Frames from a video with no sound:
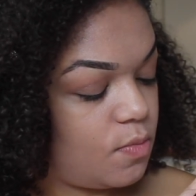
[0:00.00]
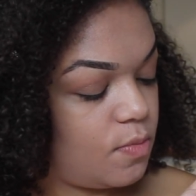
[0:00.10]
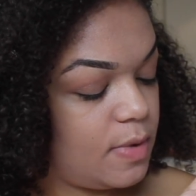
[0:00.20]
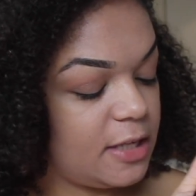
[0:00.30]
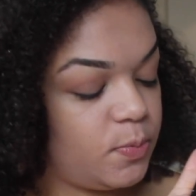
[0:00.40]

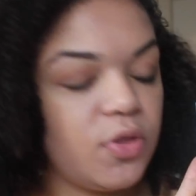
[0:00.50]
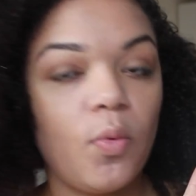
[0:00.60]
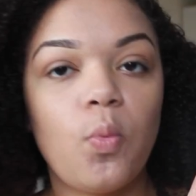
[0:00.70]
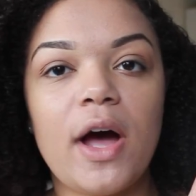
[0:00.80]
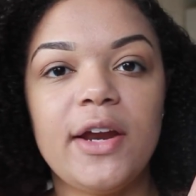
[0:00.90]
let's put the
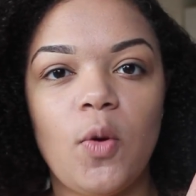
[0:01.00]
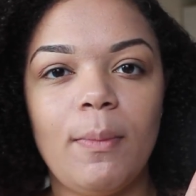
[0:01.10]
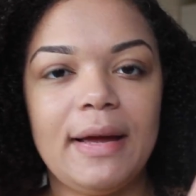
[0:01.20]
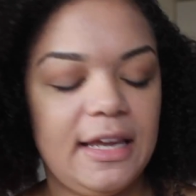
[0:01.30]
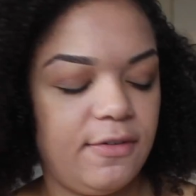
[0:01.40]
white on
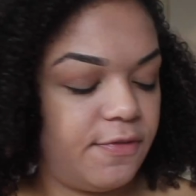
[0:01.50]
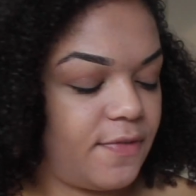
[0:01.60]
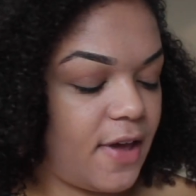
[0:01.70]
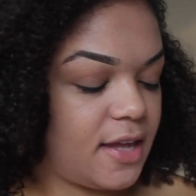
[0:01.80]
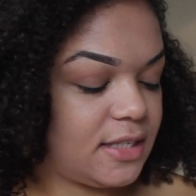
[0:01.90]
my lid
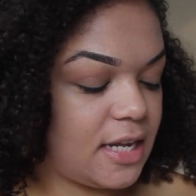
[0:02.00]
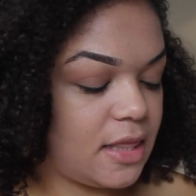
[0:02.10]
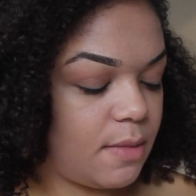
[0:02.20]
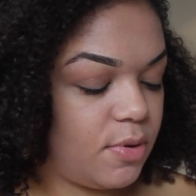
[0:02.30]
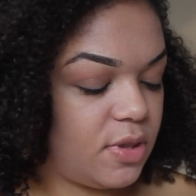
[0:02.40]
first
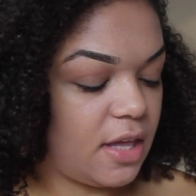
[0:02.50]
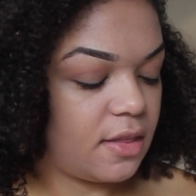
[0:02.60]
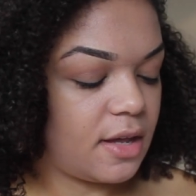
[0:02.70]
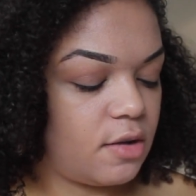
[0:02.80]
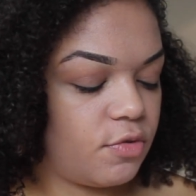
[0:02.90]
and then put the
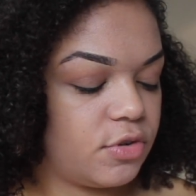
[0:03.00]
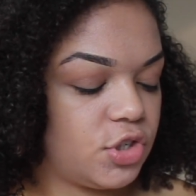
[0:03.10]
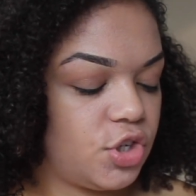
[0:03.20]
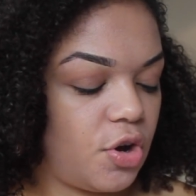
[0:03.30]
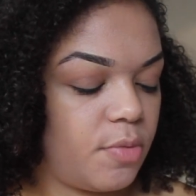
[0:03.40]
other colour
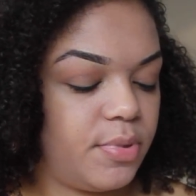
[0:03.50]
on top.